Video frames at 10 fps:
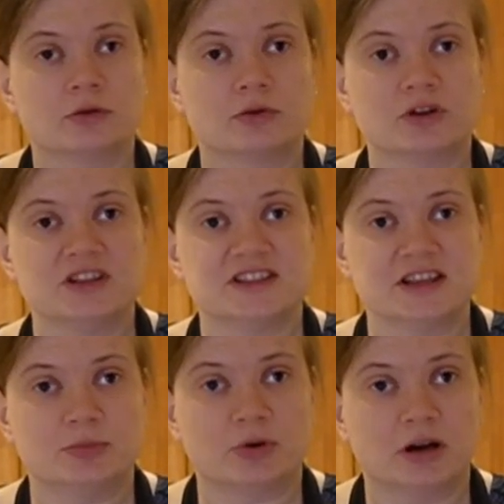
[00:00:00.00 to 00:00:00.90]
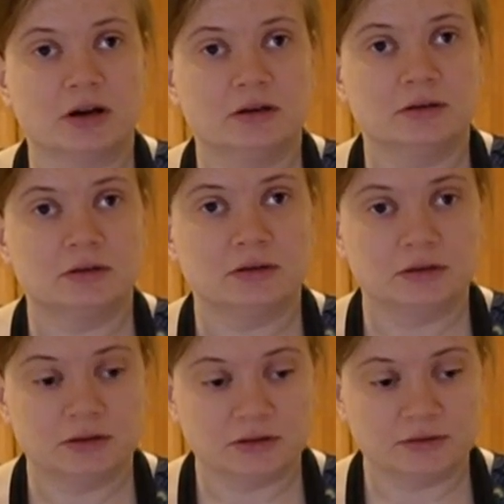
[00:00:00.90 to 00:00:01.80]
green zebra,
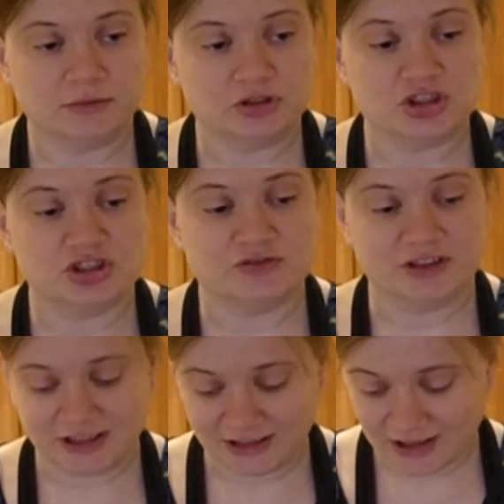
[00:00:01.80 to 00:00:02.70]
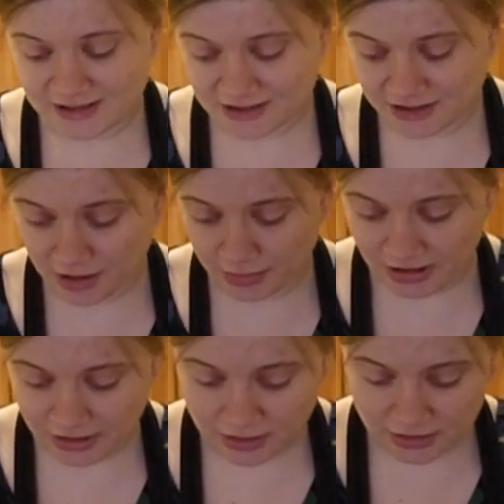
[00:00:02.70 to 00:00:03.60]
which is really nice and yummy,